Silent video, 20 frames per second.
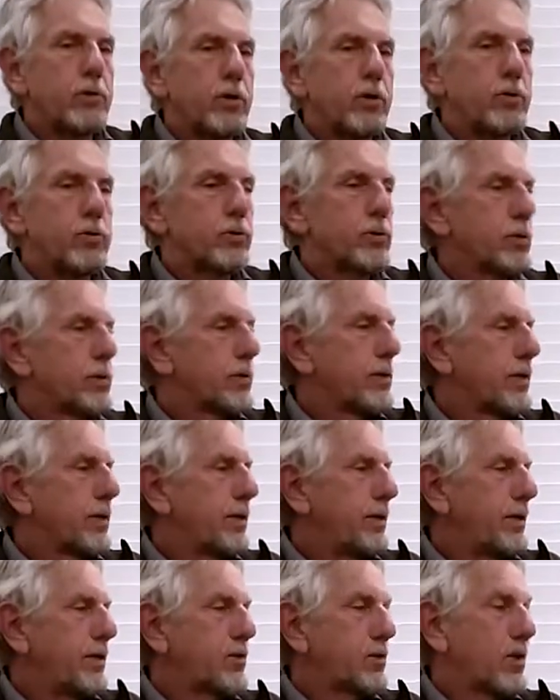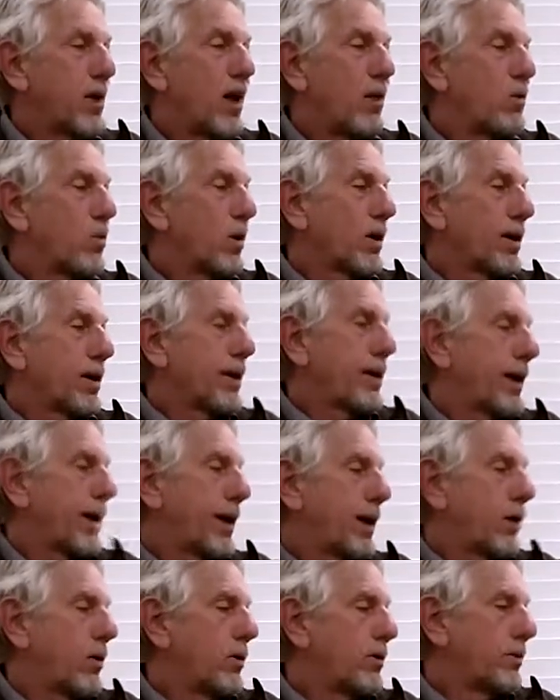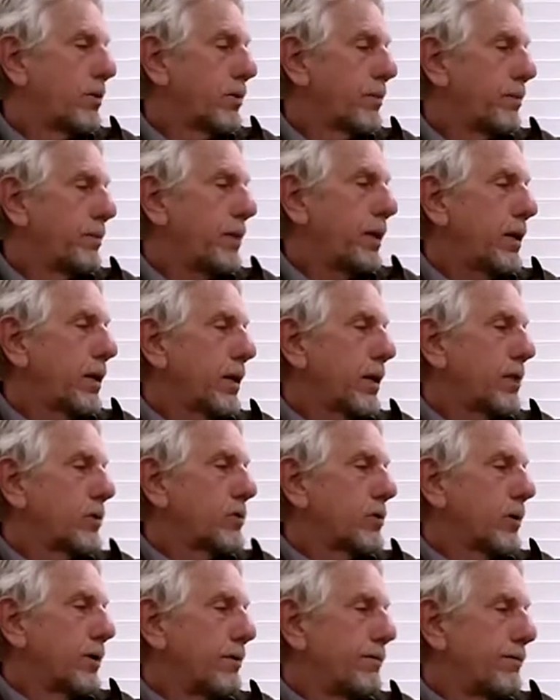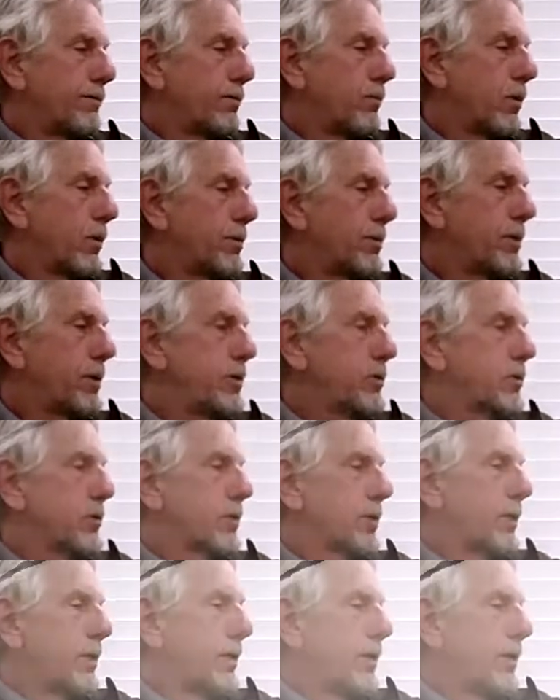there's, it's not working out because of what were these